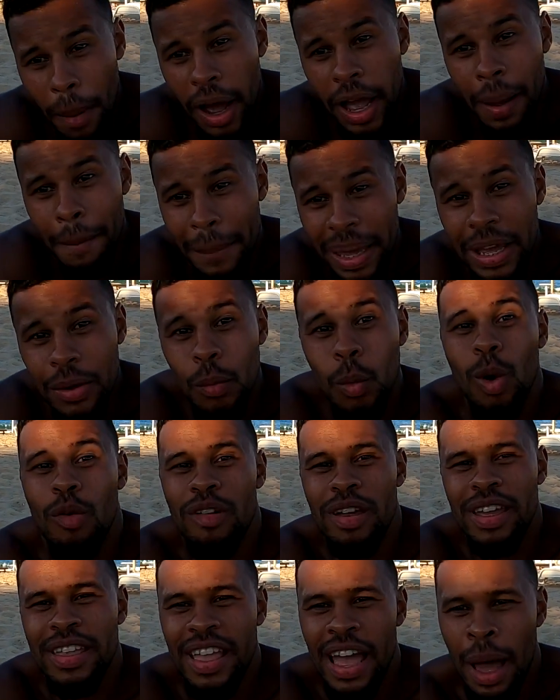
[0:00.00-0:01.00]
might be
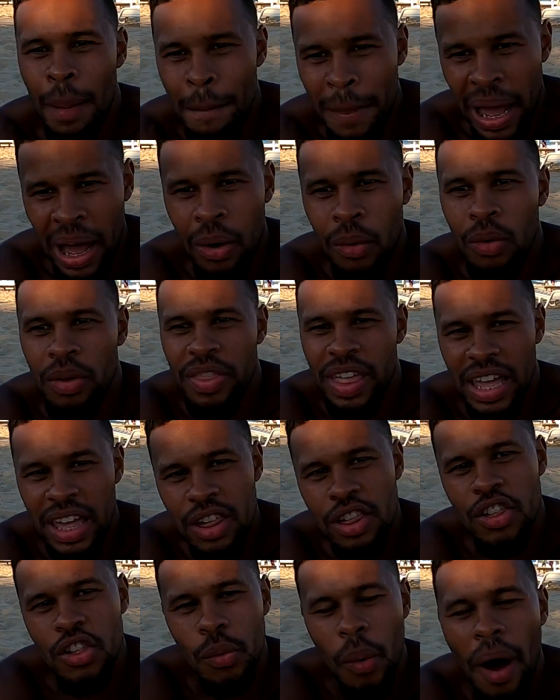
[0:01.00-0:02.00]
worried about
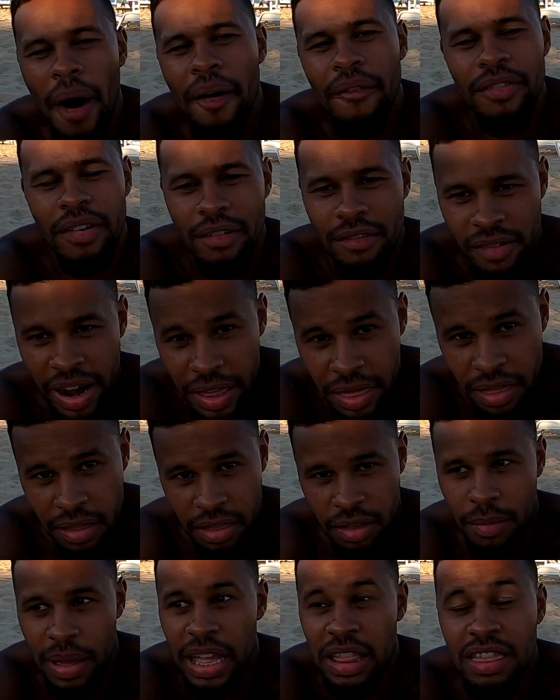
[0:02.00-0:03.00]
the issue of
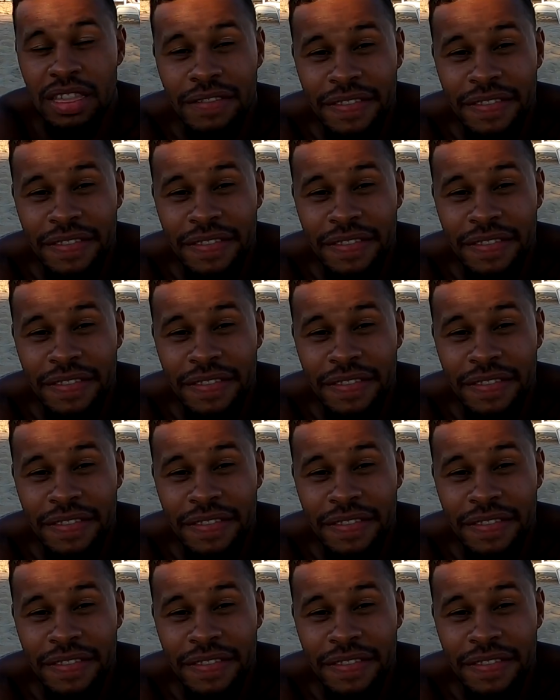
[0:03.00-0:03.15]
racism,